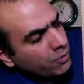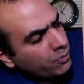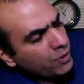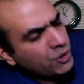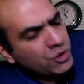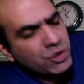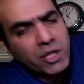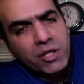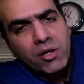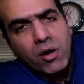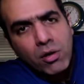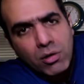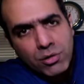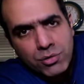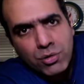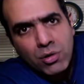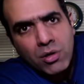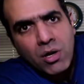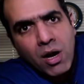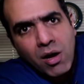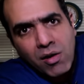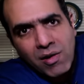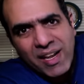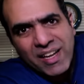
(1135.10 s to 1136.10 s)
which they
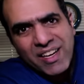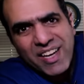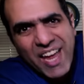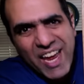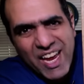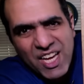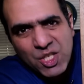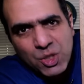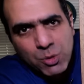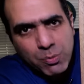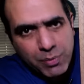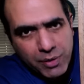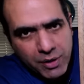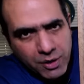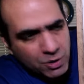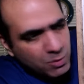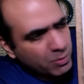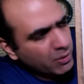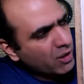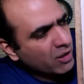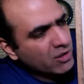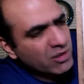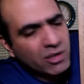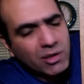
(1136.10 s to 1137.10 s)
also call an H-bridge
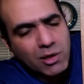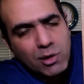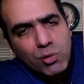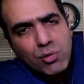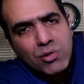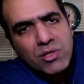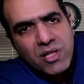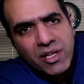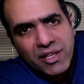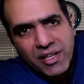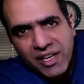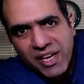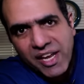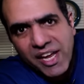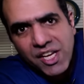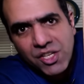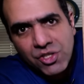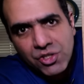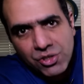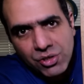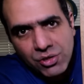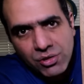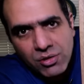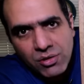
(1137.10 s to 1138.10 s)
because it looks like an
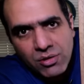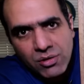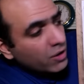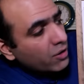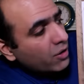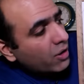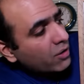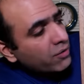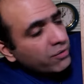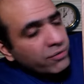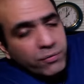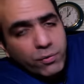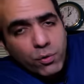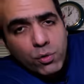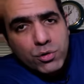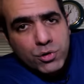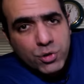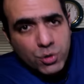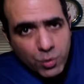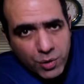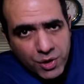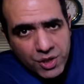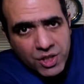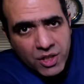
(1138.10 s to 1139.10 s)
H. There are four
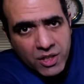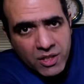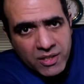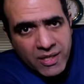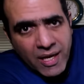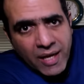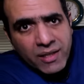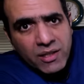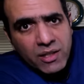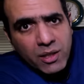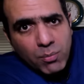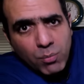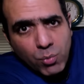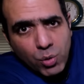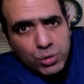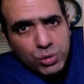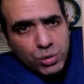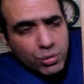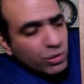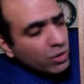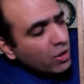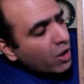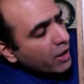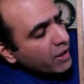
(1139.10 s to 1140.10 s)
switches and the
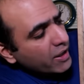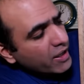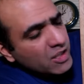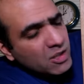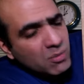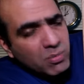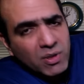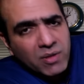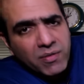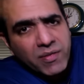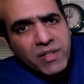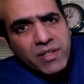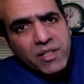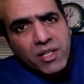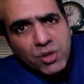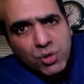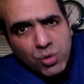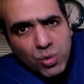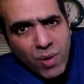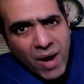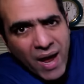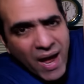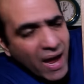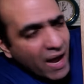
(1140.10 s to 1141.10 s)
motor connects between the
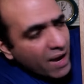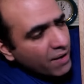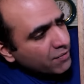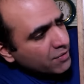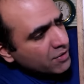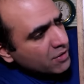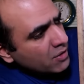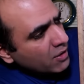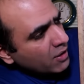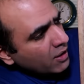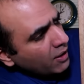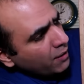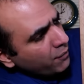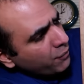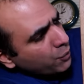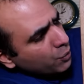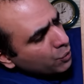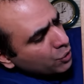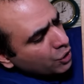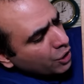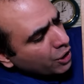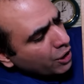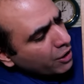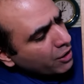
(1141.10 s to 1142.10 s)
two halves. If
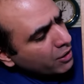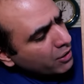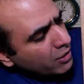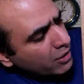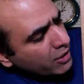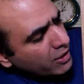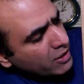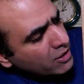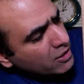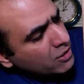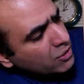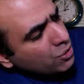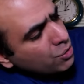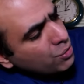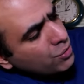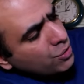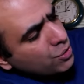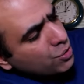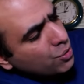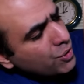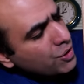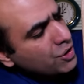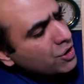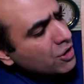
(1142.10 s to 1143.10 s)
you turn these two
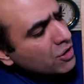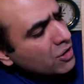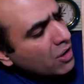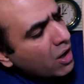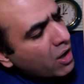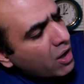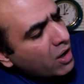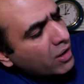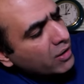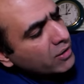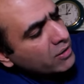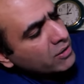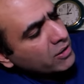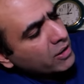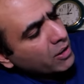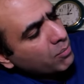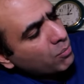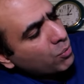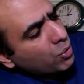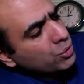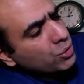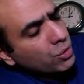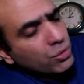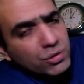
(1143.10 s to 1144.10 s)
switches on, the
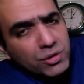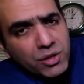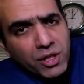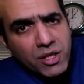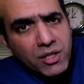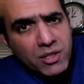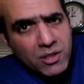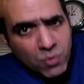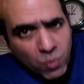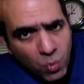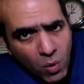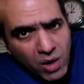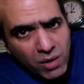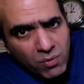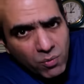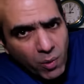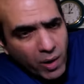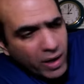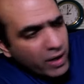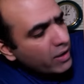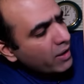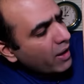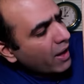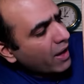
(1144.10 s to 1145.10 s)
motor turns one way,